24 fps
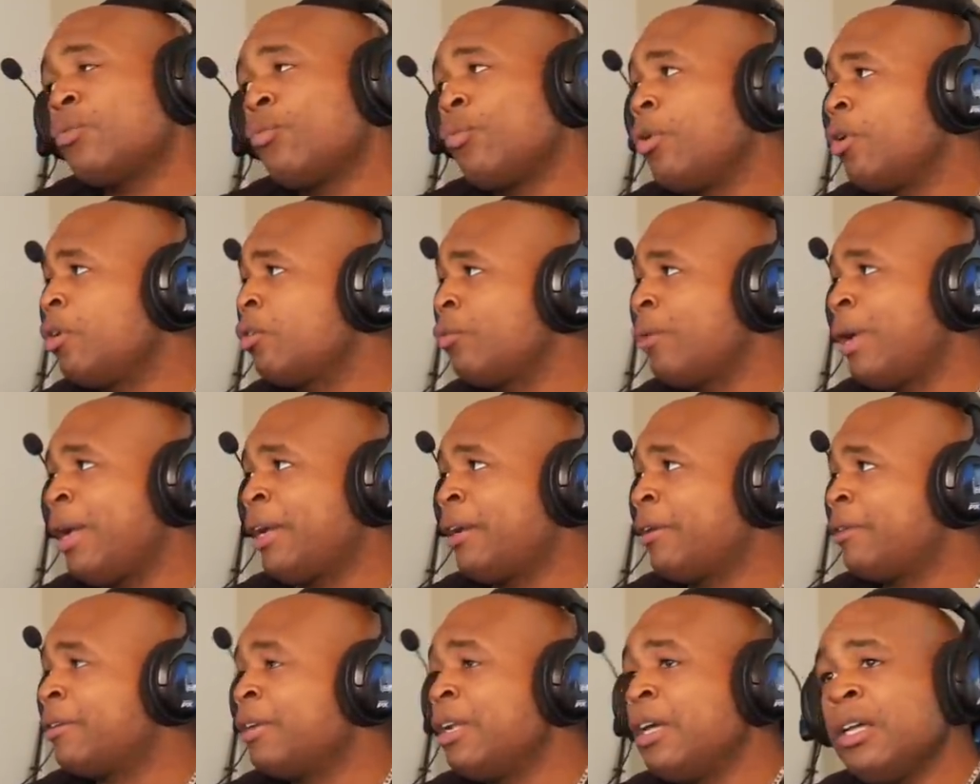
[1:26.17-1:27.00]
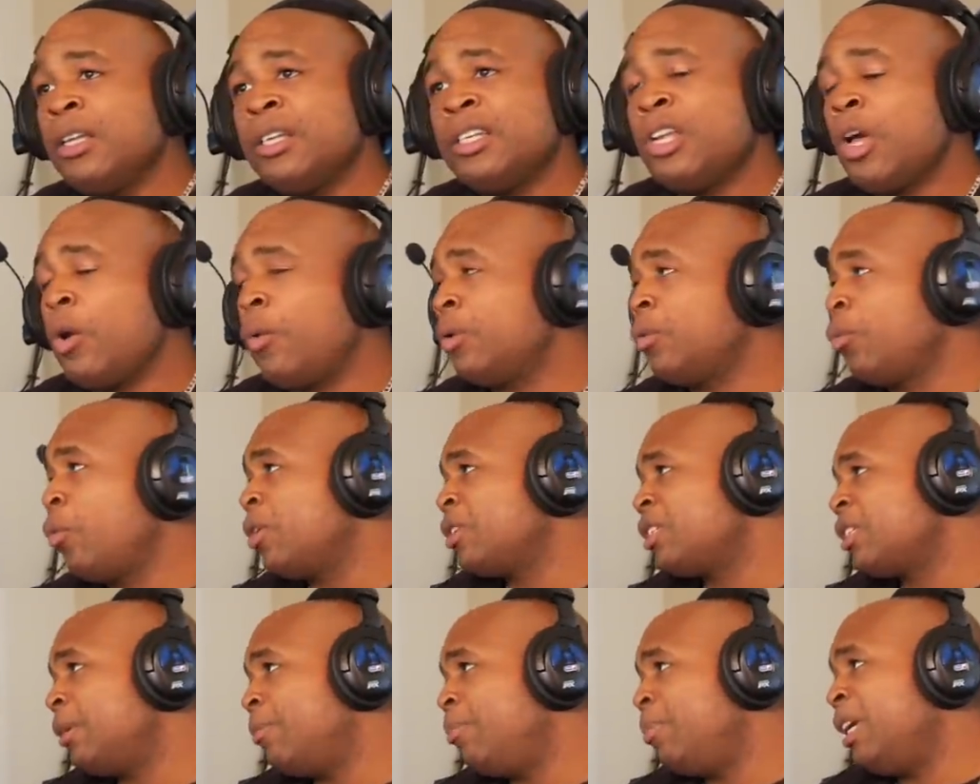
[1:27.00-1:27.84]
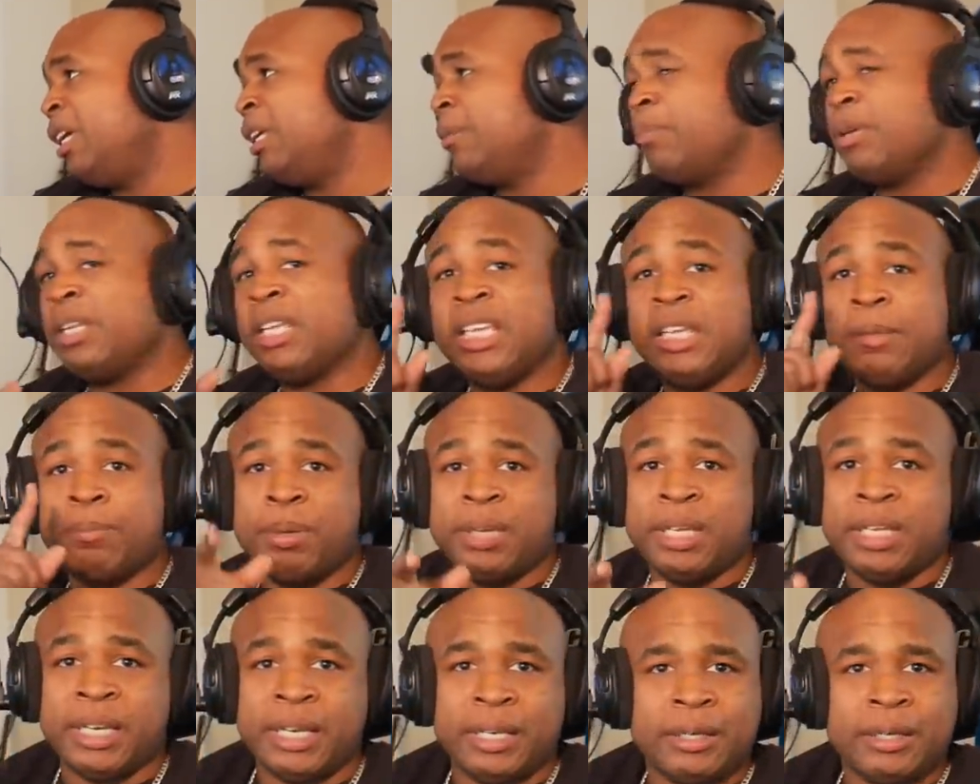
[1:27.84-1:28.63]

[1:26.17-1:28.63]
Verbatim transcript: It's a world record no one wants to beat, but he beat